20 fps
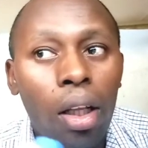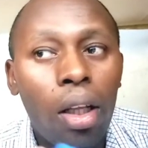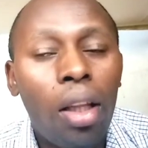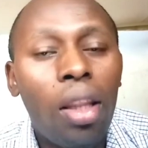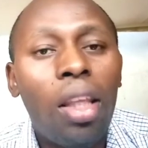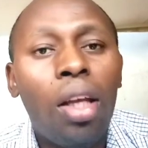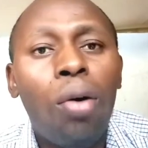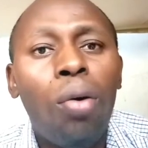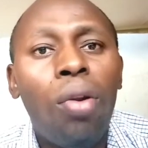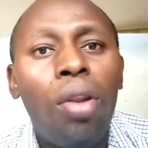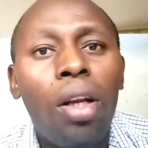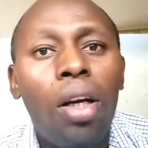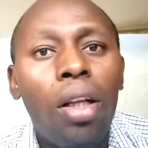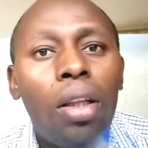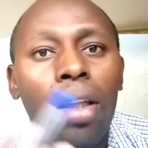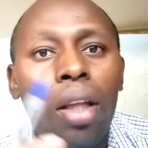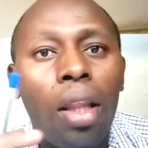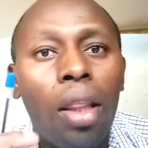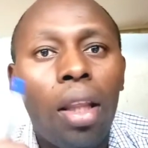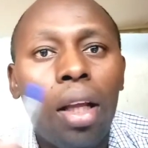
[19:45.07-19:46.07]
They will
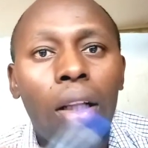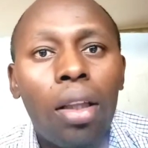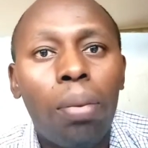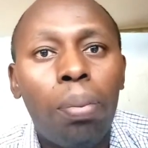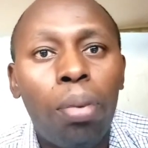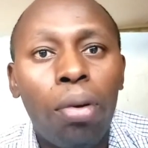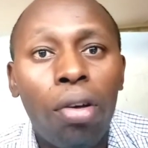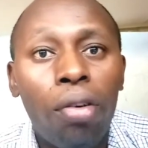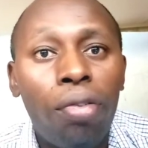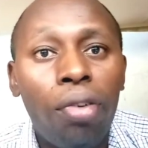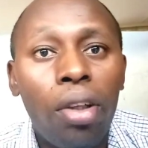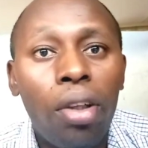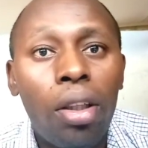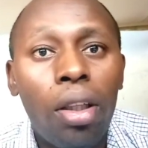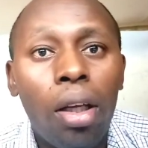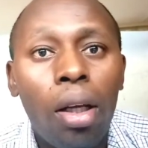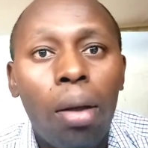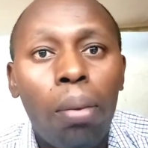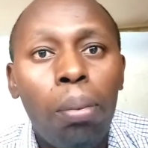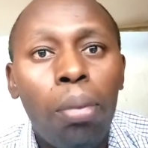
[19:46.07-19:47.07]
retain that
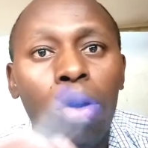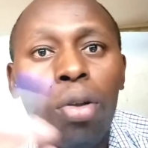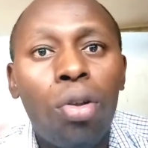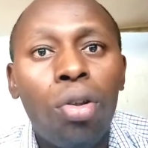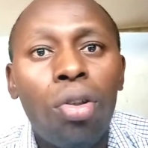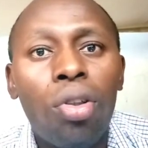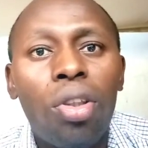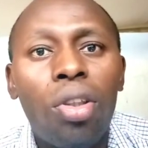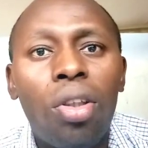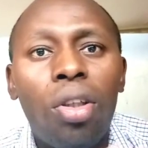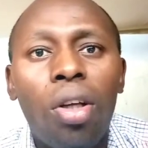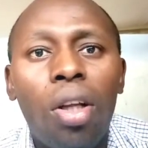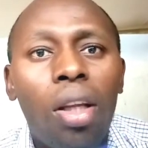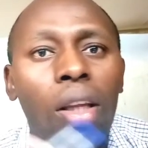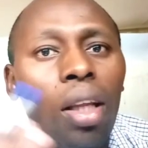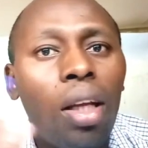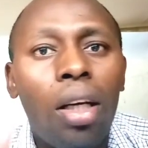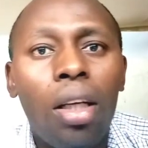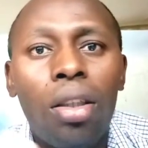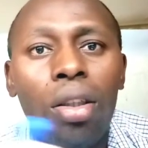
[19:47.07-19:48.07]
profit because
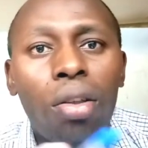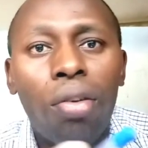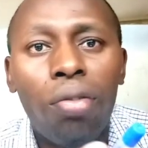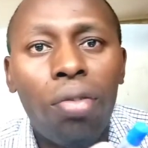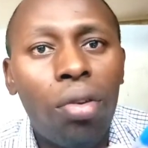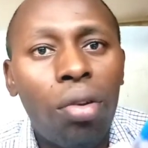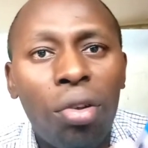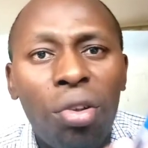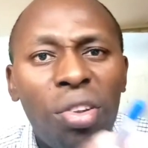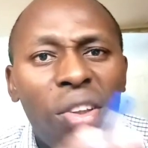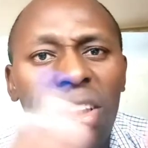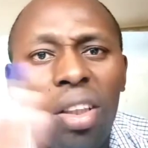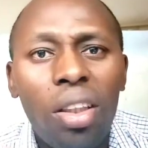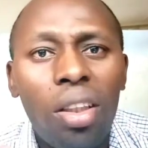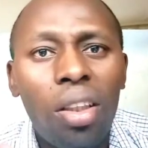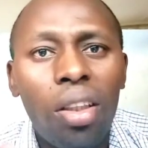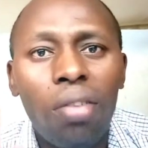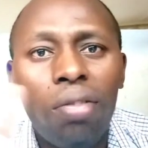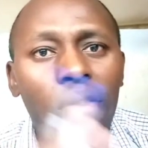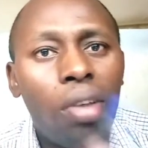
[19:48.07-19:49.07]
the rate of growth
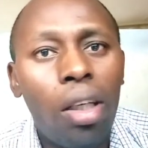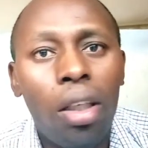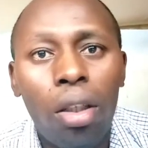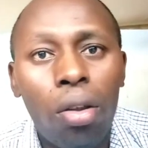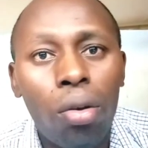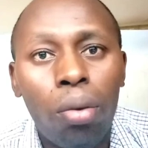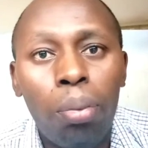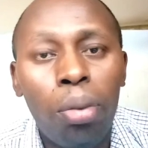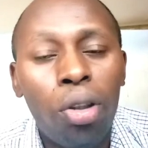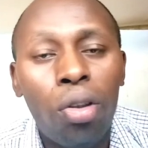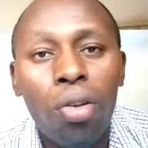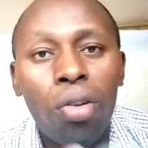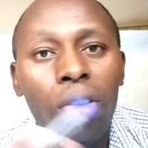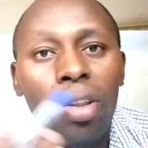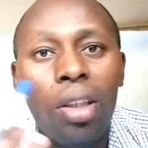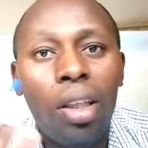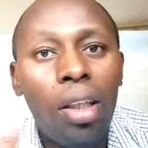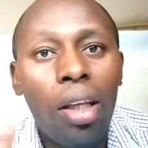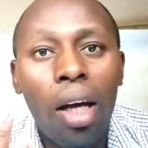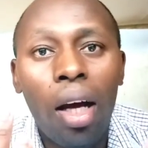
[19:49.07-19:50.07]
is very low, because
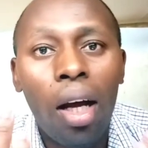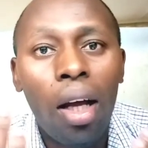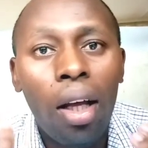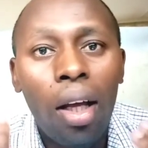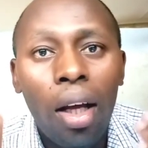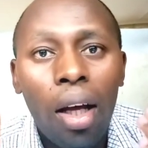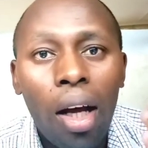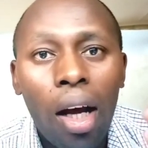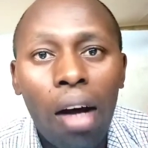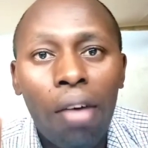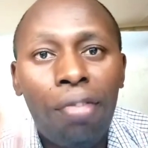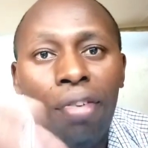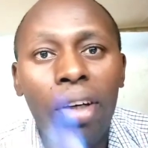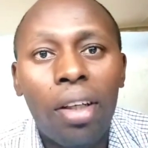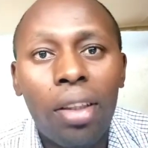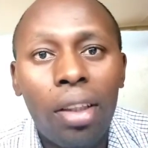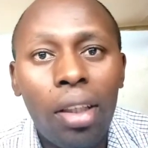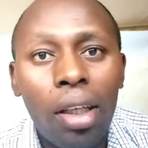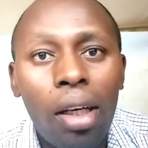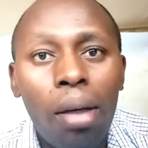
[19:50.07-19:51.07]
they are
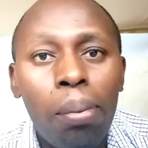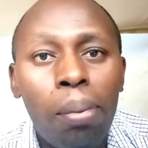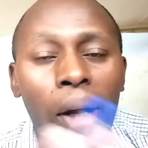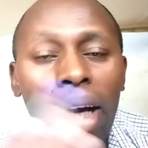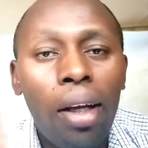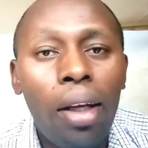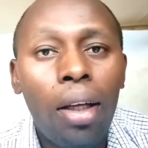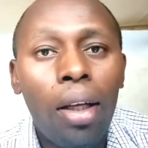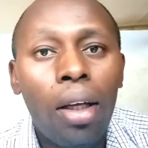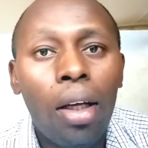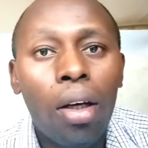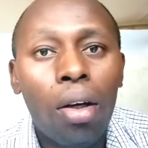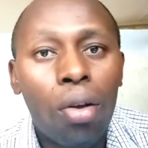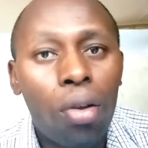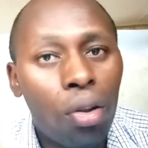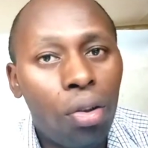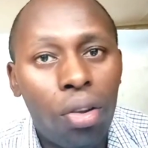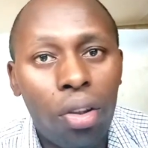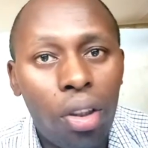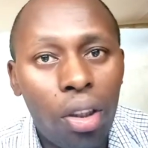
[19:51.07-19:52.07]
affected by
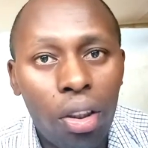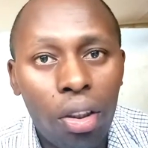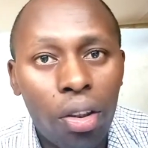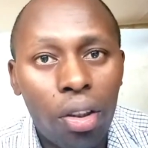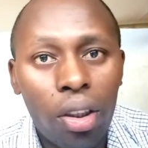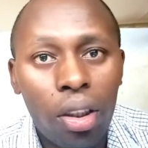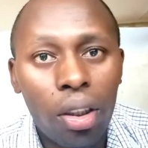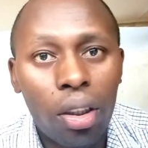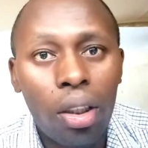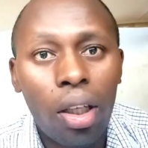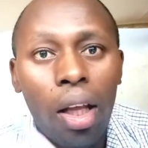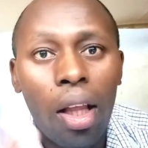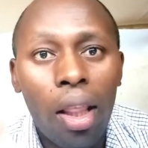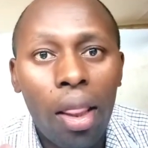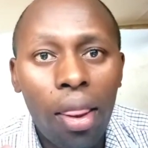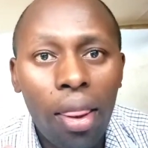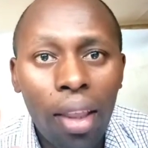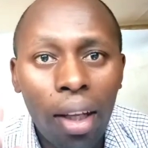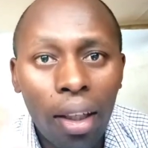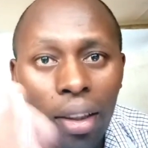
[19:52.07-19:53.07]
coccidiosis.
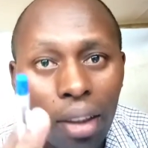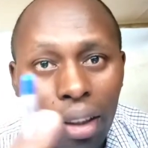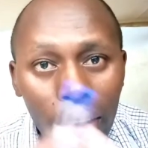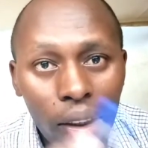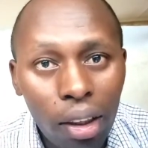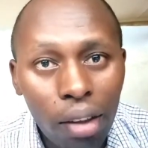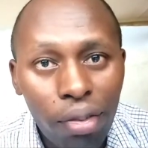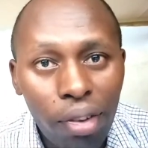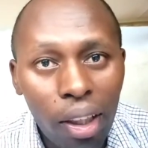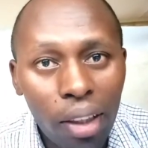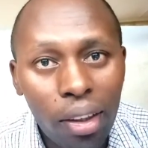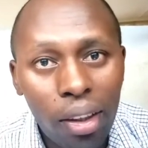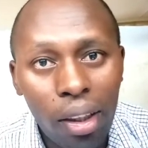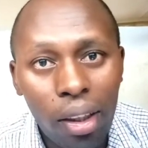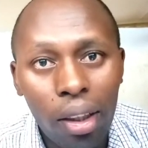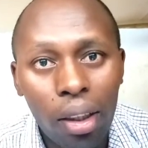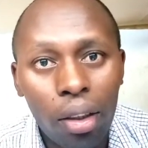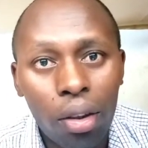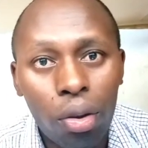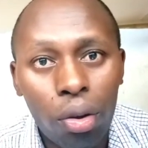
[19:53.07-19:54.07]
That is the first
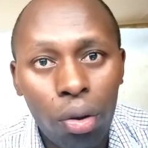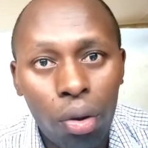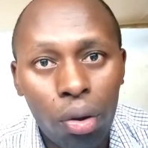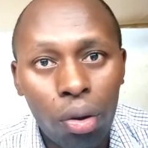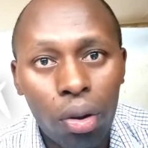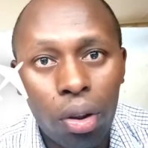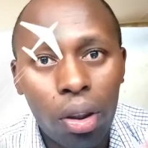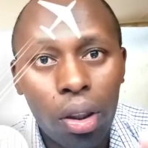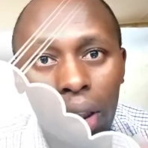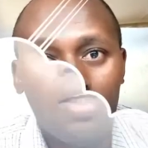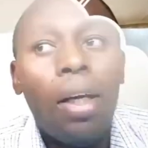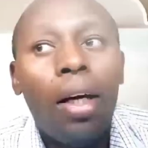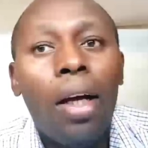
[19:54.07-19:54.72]
thing to note.